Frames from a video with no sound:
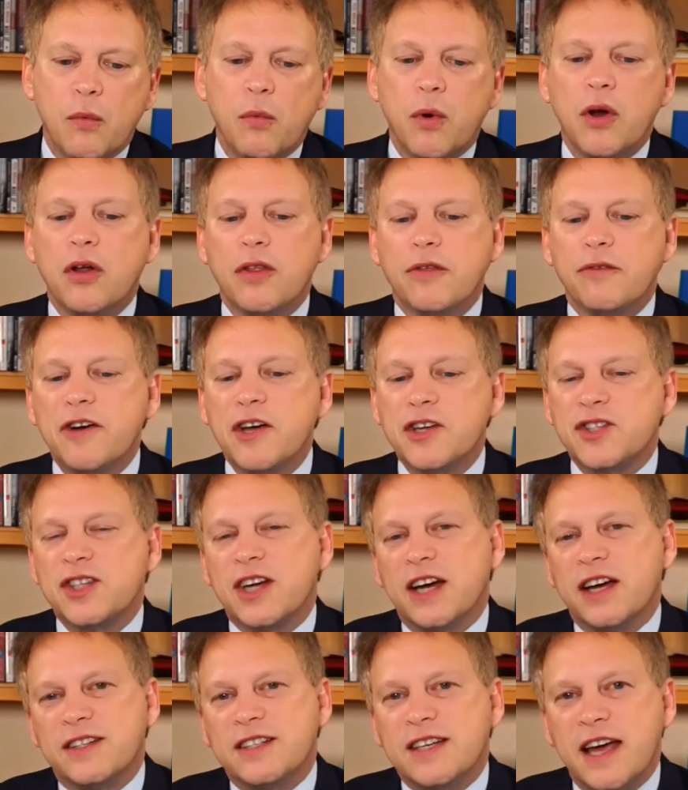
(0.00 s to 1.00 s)
look, the first
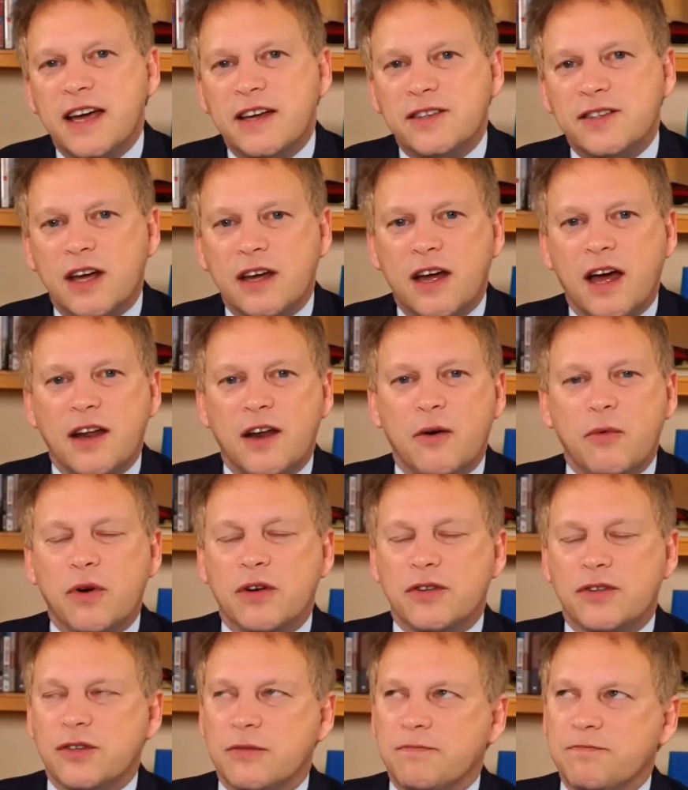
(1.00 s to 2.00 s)
thing I'd say is I don't want
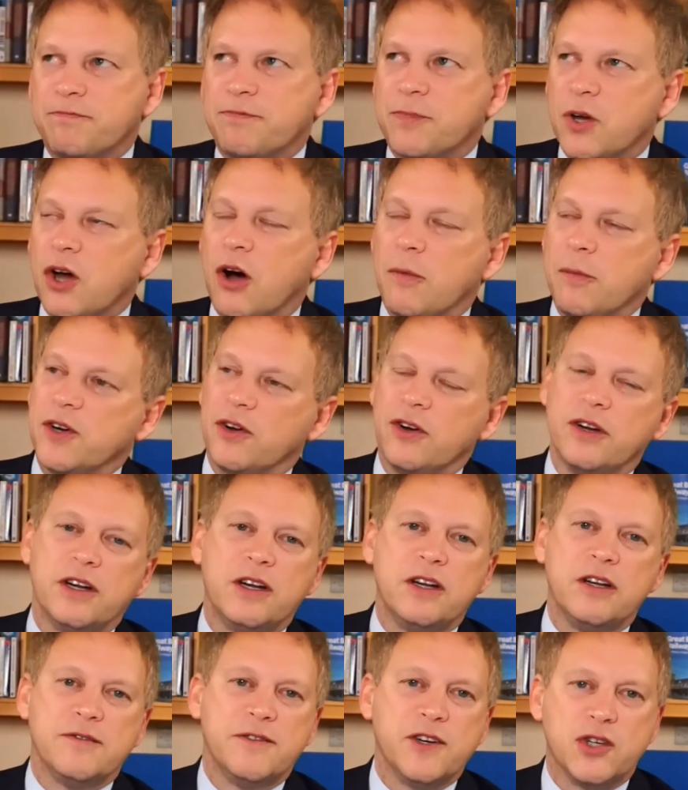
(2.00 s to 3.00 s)
to sort of comment on an
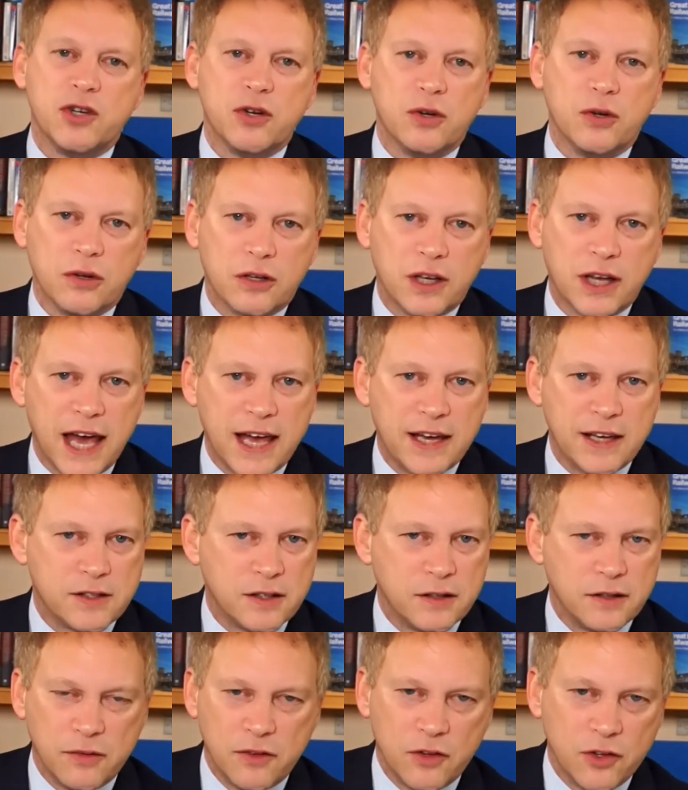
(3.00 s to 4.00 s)
individual case
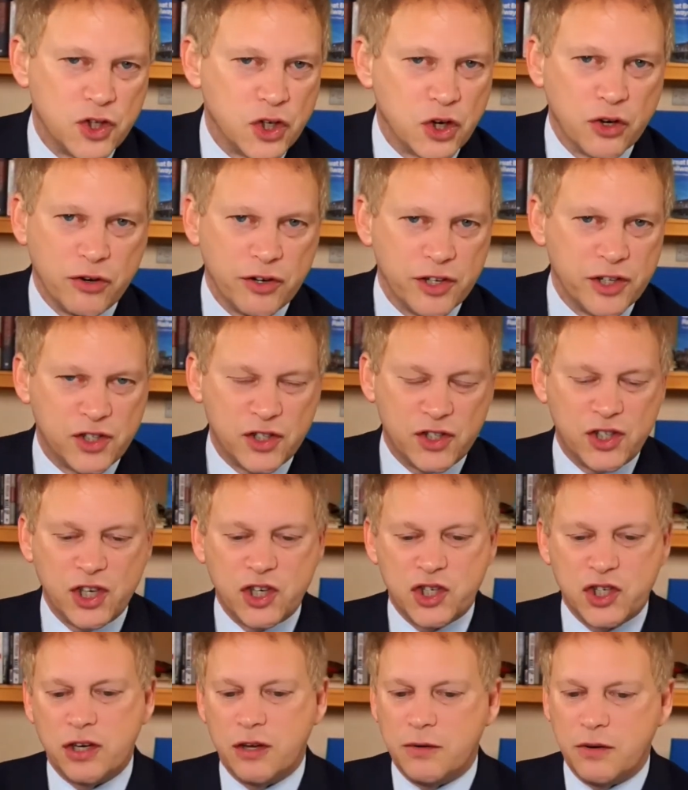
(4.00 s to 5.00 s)
and the jury's
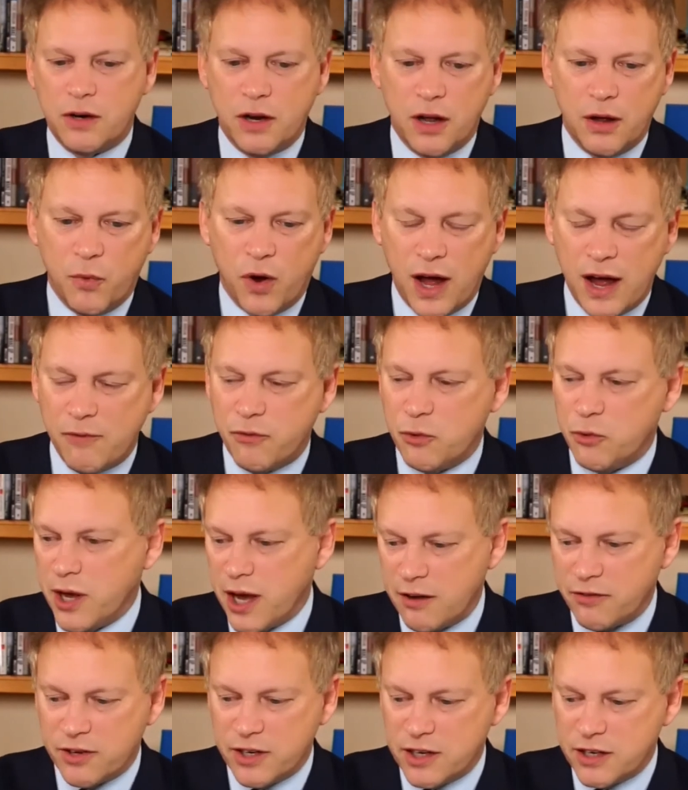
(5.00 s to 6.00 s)
decision and what have we. We
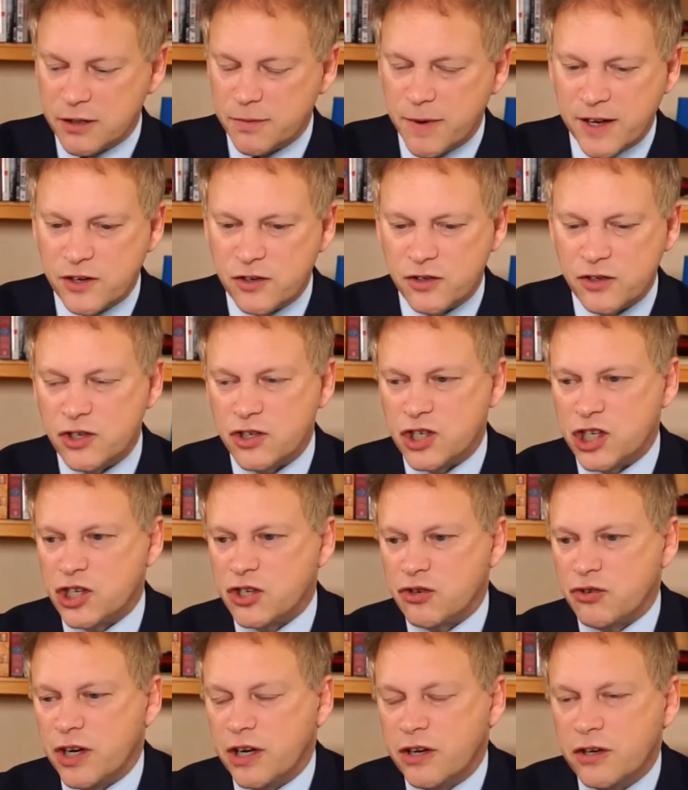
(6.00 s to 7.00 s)
have an independent
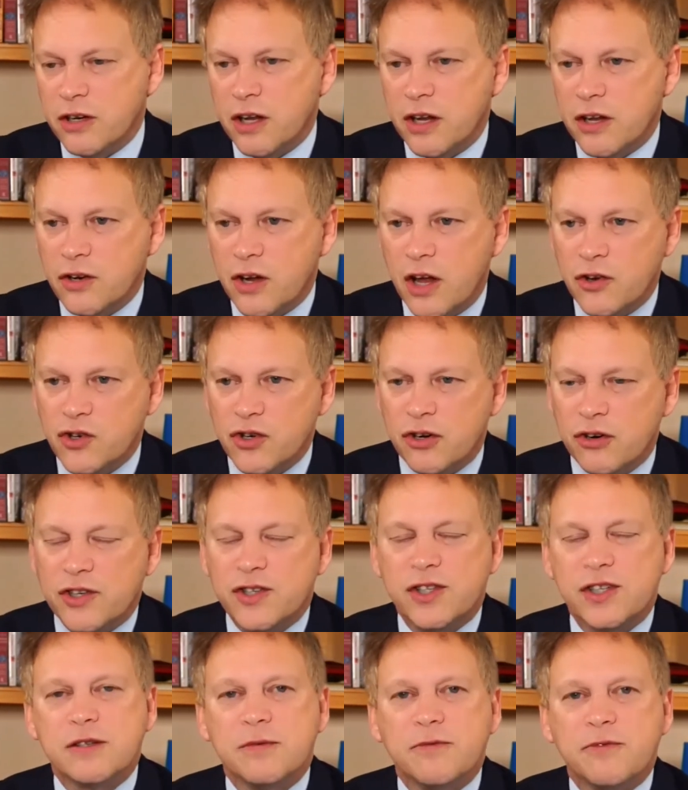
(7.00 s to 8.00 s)
judiciary and jury
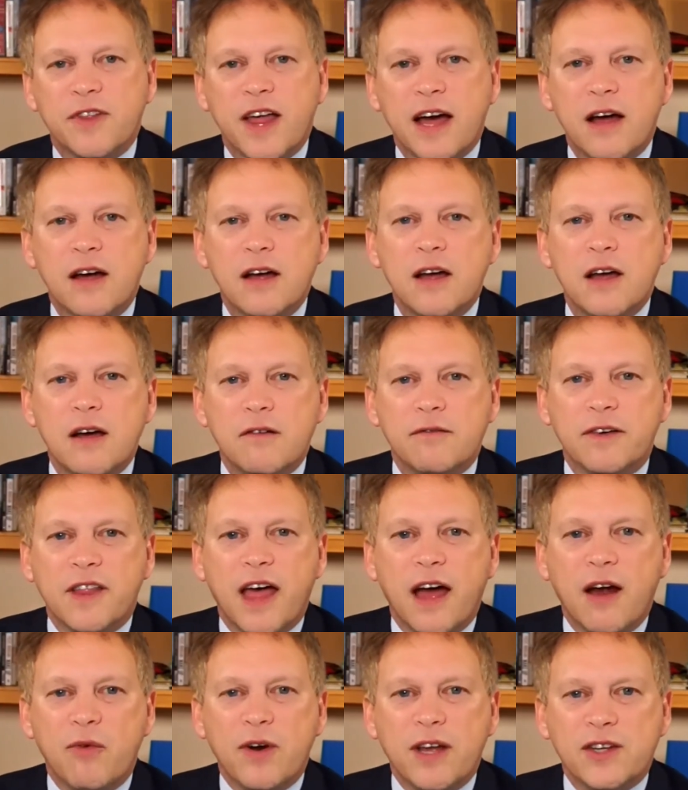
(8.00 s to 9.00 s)
system for
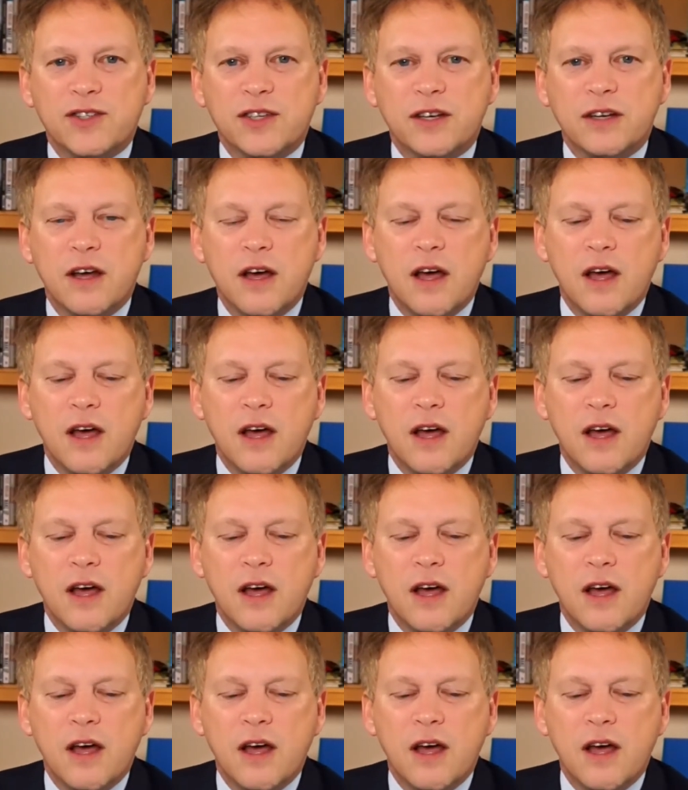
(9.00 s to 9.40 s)
that reason.